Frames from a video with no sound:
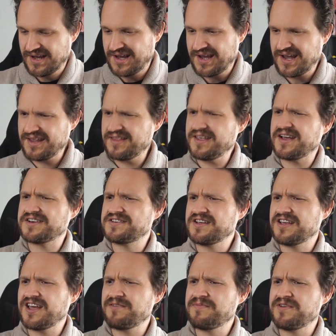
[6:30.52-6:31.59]
and they actually
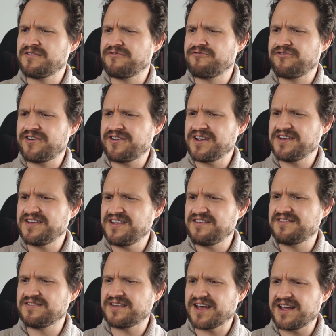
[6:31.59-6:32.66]
gave me a very
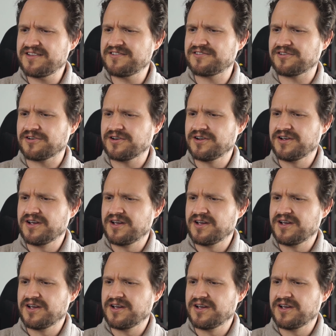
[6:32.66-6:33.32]
decent answer.